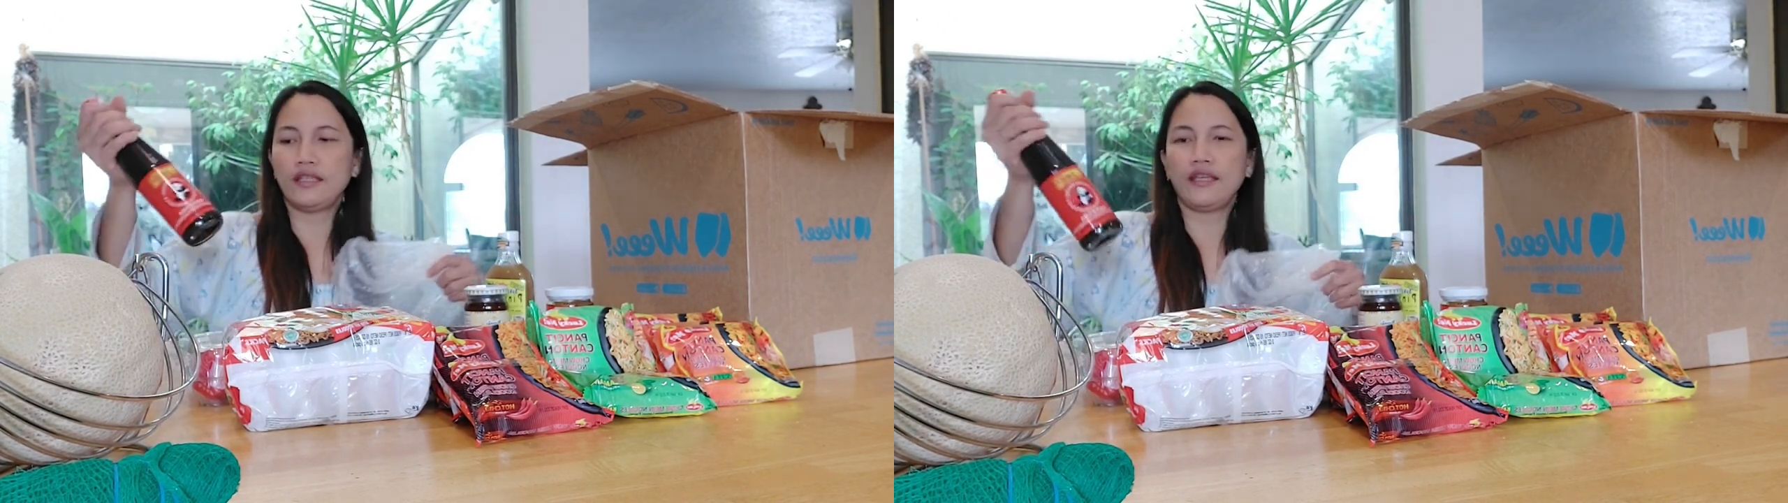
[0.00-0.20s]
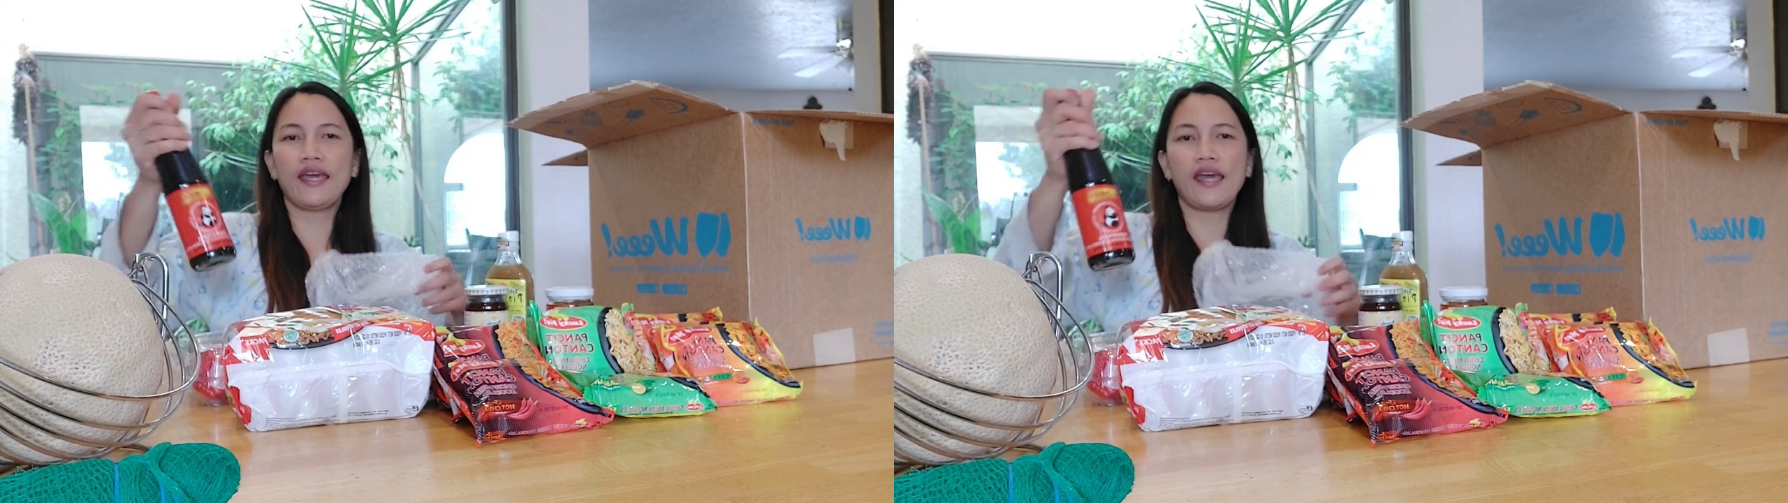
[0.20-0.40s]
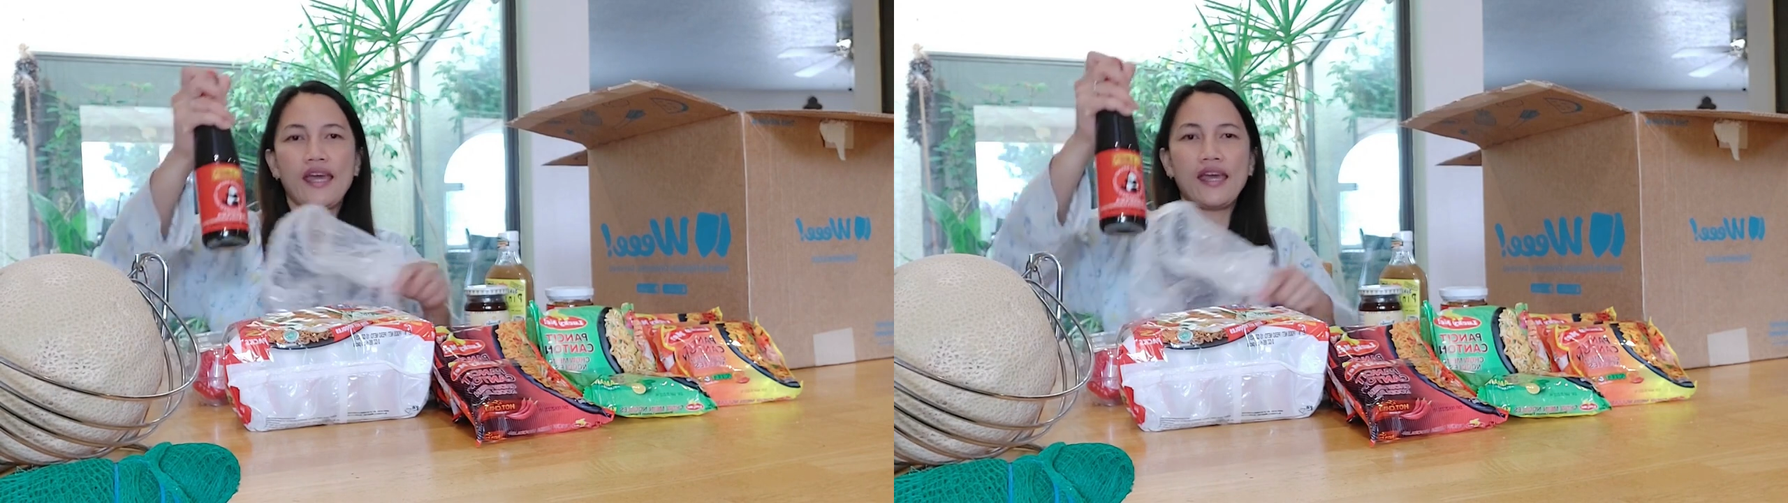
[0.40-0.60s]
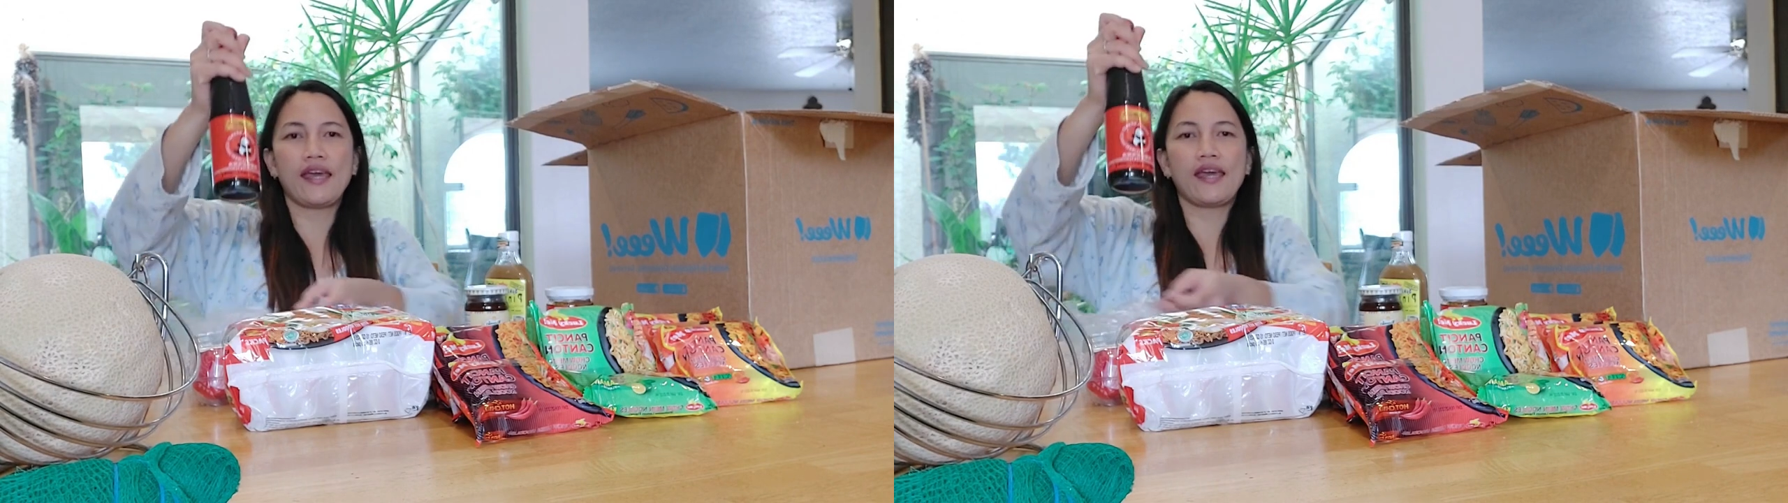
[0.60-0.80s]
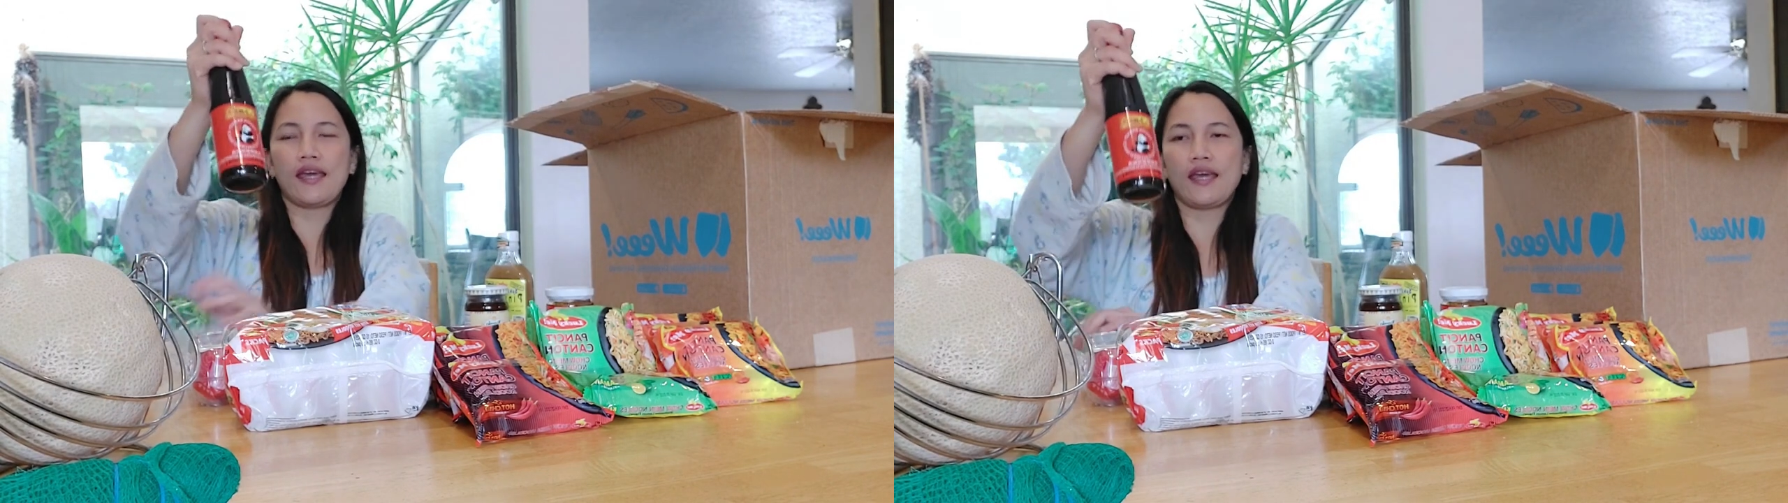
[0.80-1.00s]

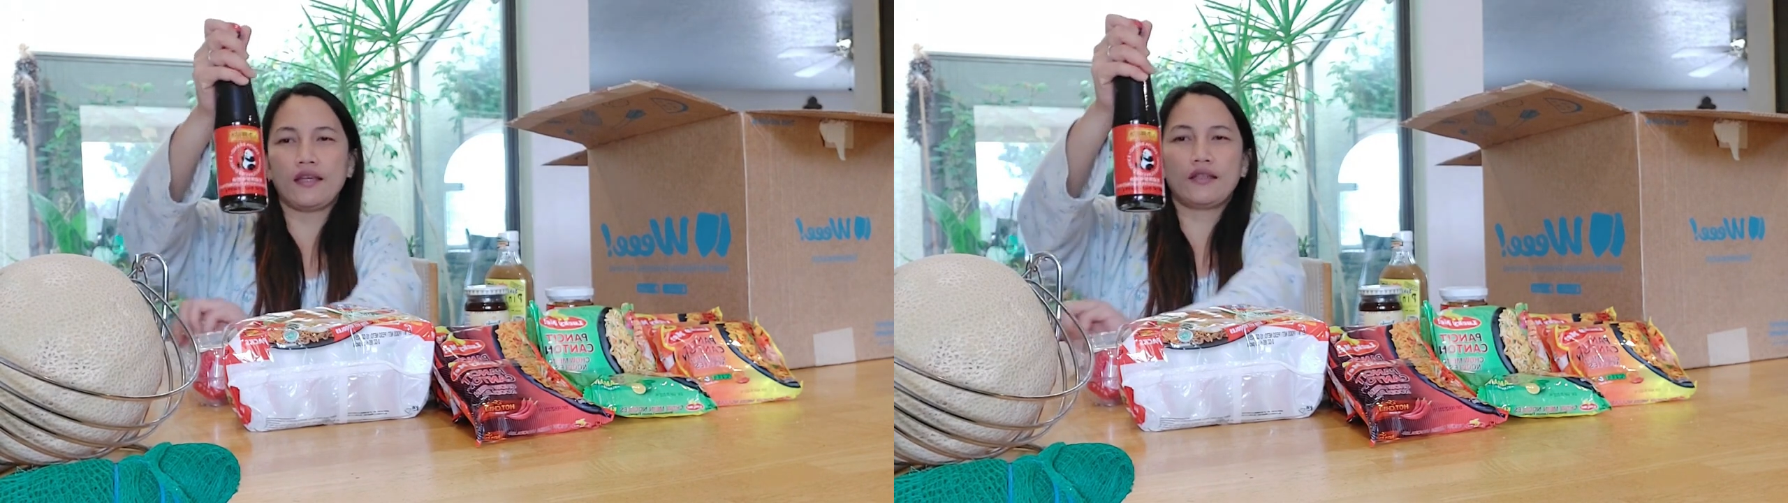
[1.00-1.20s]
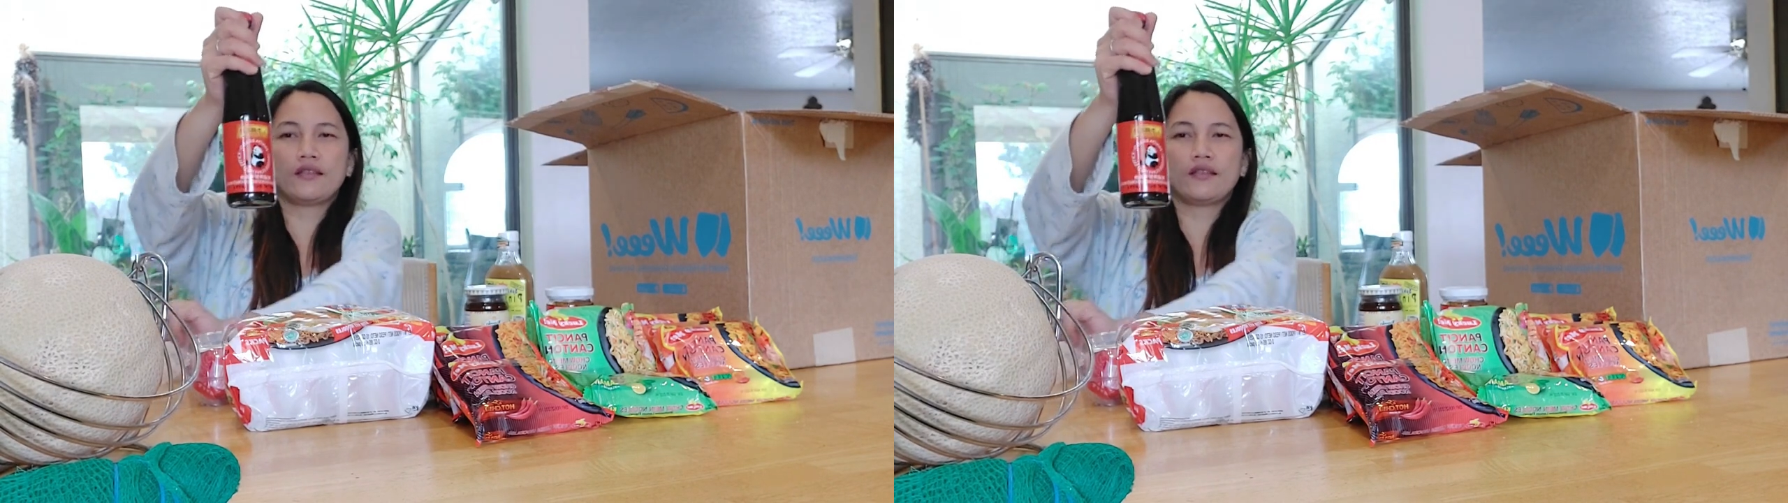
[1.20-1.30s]
yay!